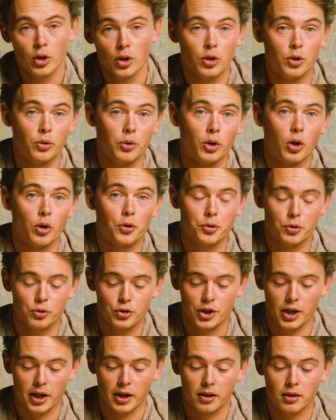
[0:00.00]
You can also
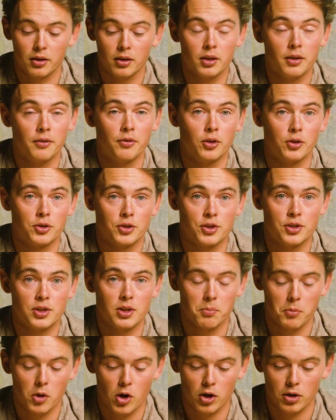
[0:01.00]
check if there's a
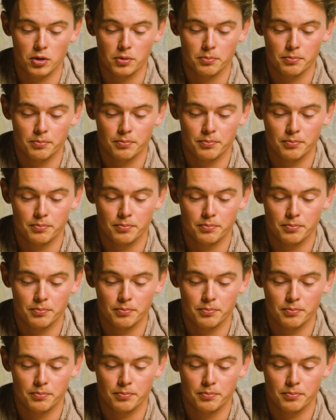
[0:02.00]
SIM card.